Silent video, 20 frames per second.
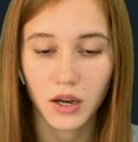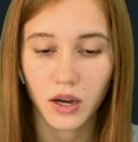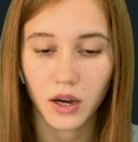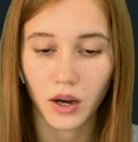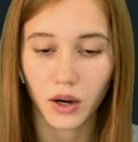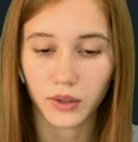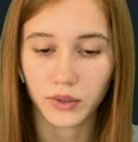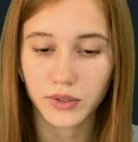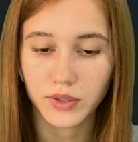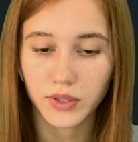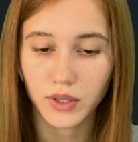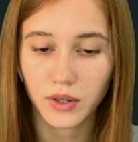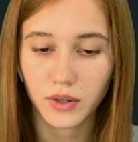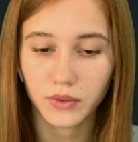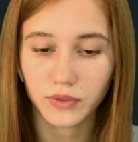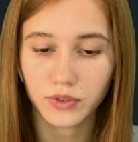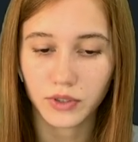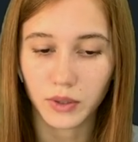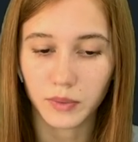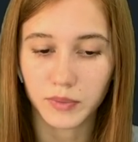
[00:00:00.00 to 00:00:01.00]
Also,
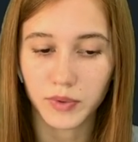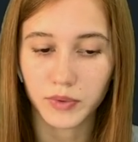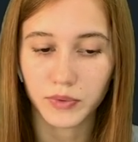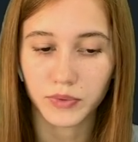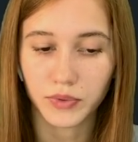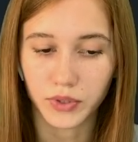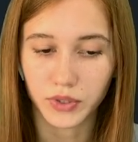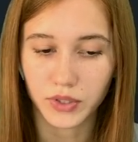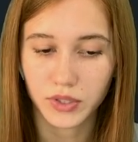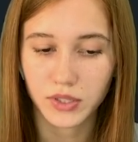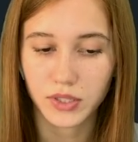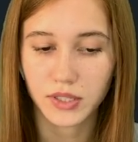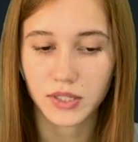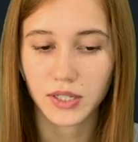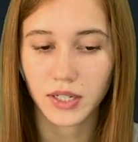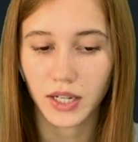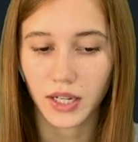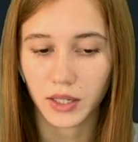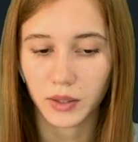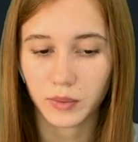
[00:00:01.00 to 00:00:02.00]
from the first
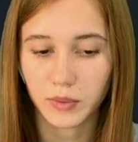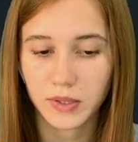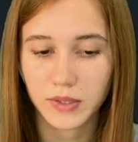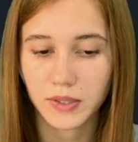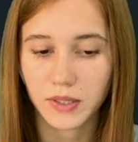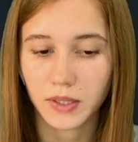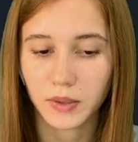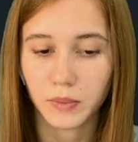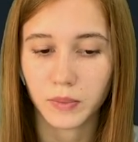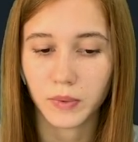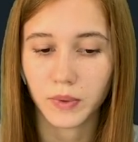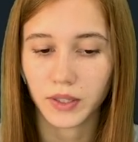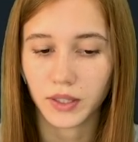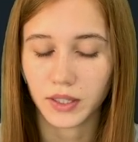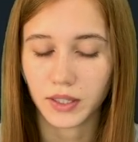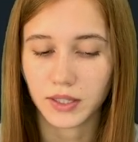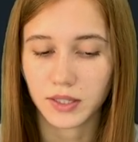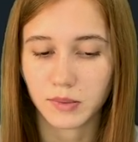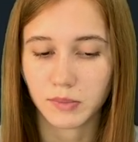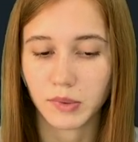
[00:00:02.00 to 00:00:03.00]
indicator, we see what
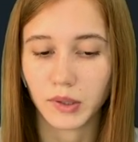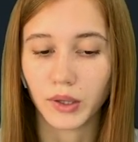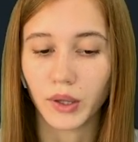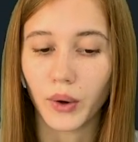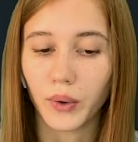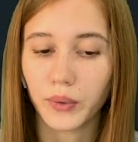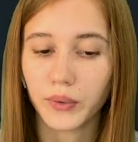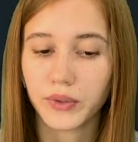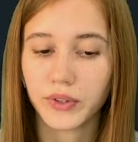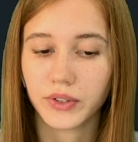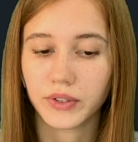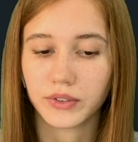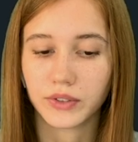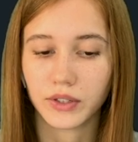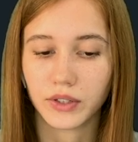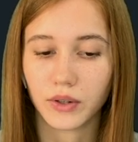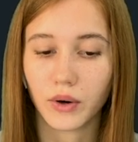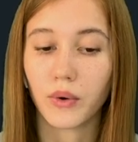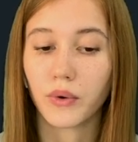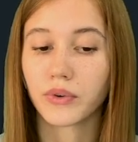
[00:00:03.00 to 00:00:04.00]
is below the
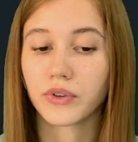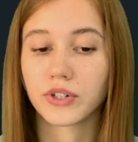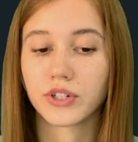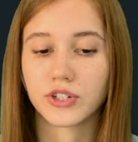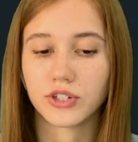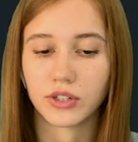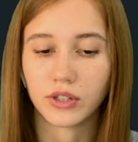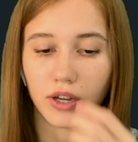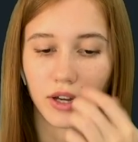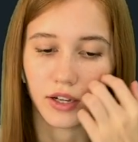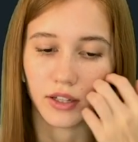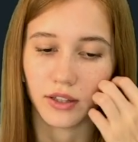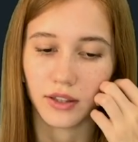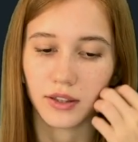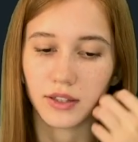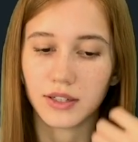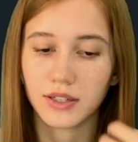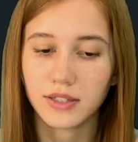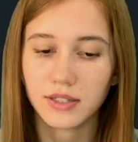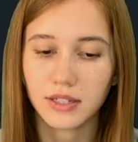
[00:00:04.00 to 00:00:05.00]
orange line.
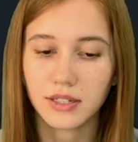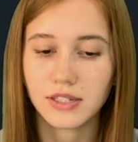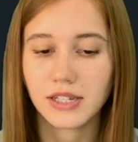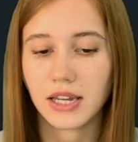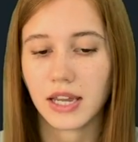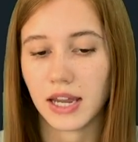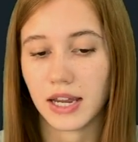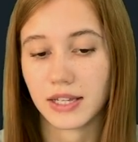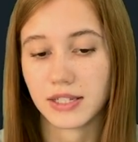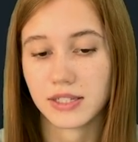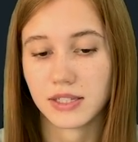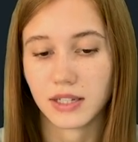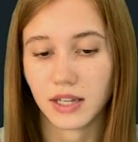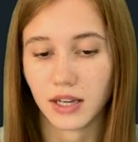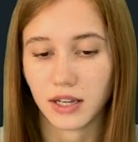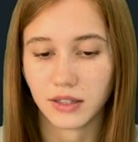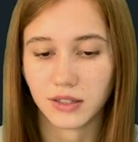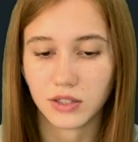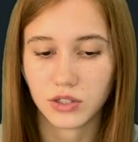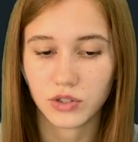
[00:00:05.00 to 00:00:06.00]
This indicates that
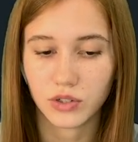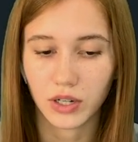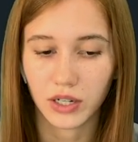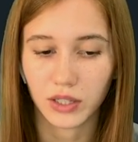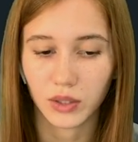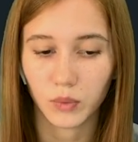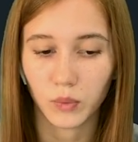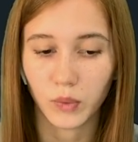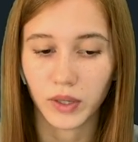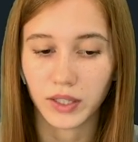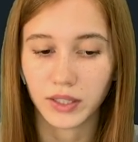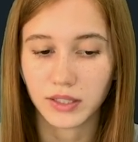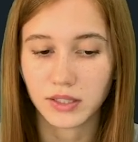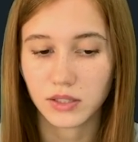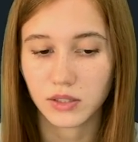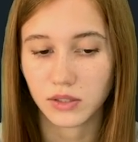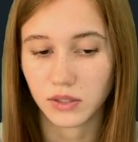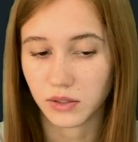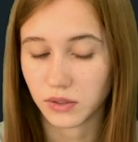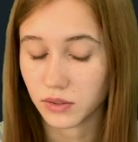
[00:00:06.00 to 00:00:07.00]
the trend will
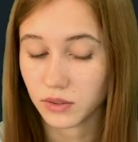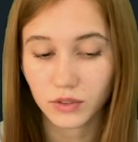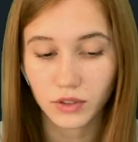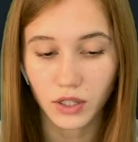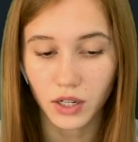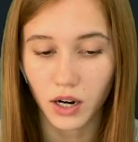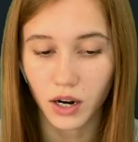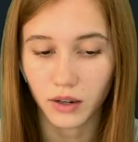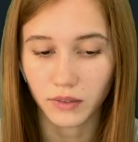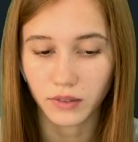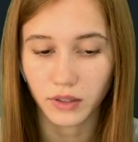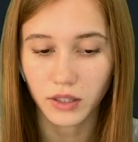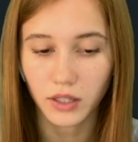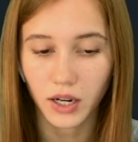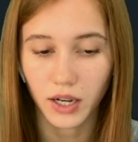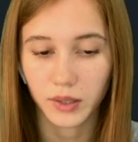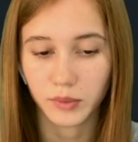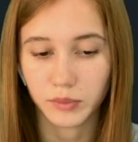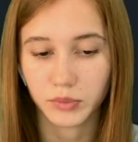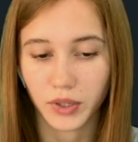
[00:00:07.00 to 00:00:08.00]
soon recover
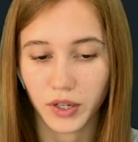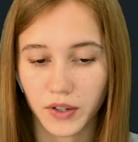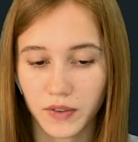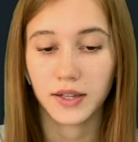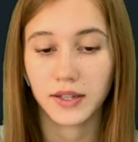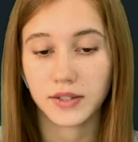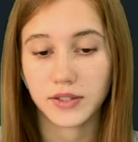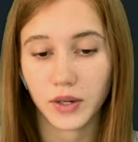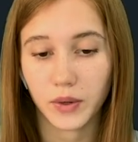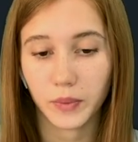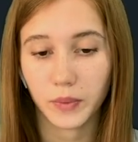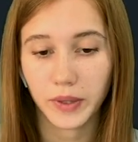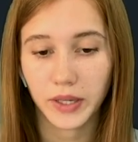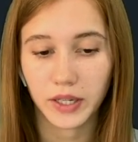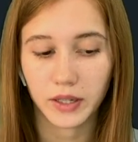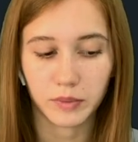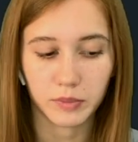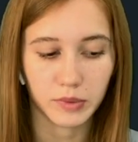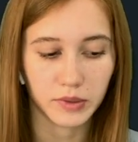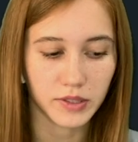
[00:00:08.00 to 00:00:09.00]
and break. So we
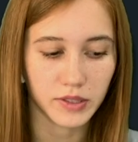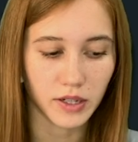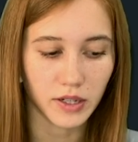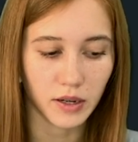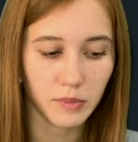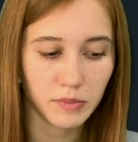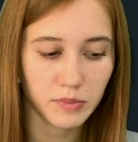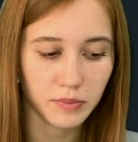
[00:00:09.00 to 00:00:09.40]
opened up.